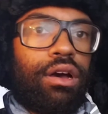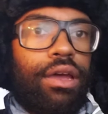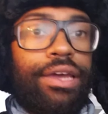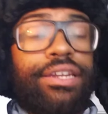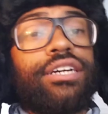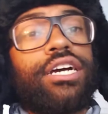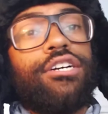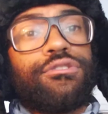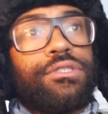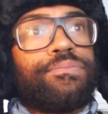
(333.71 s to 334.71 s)
in their
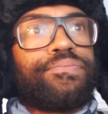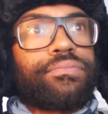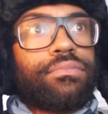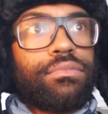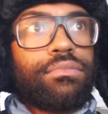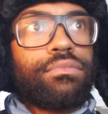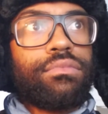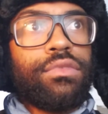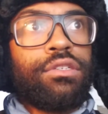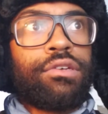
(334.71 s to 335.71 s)
country.
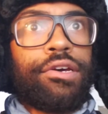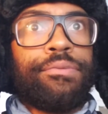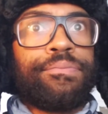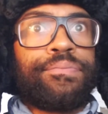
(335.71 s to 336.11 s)
Okay.